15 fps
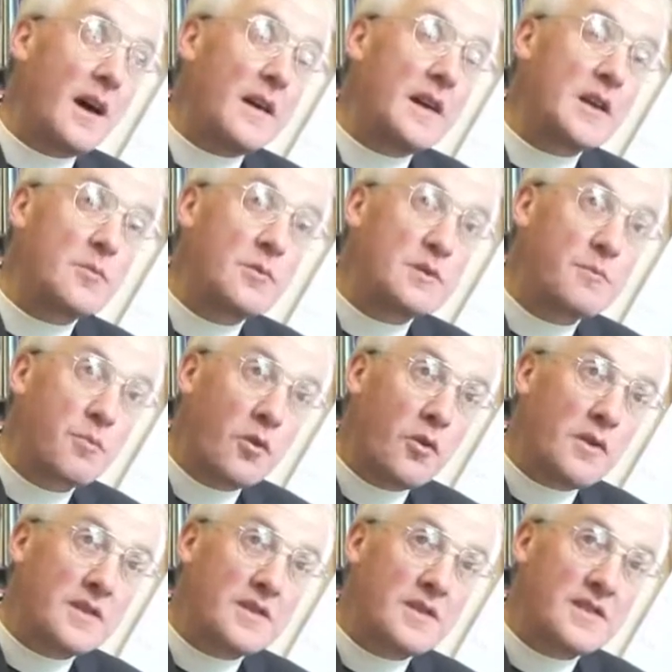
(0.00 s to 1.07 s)
It was
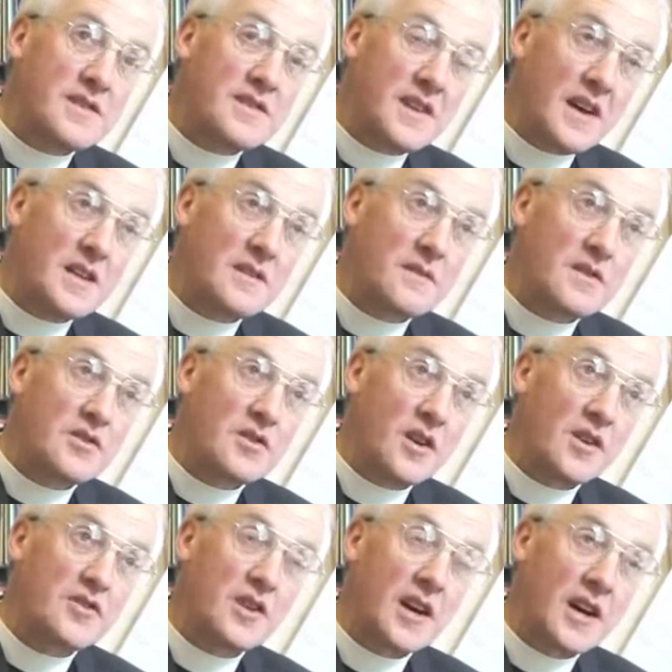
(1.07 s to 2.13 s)
brought to the site of the
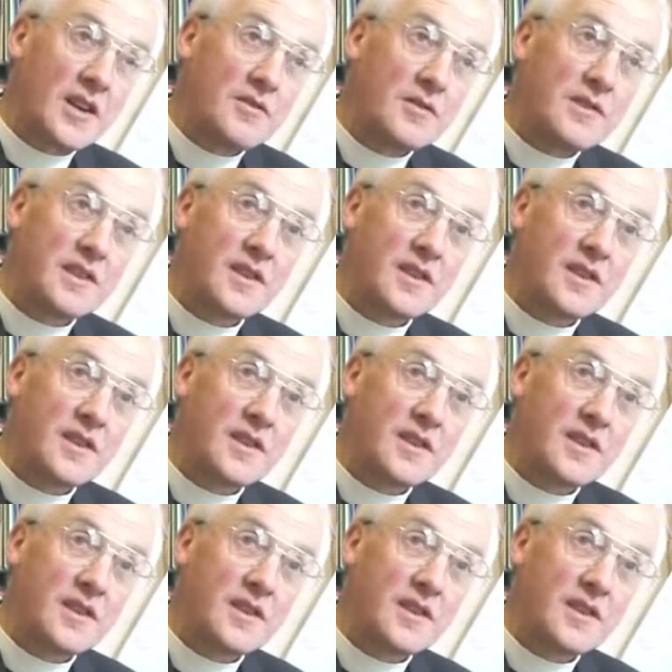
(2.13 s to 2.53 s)
church 100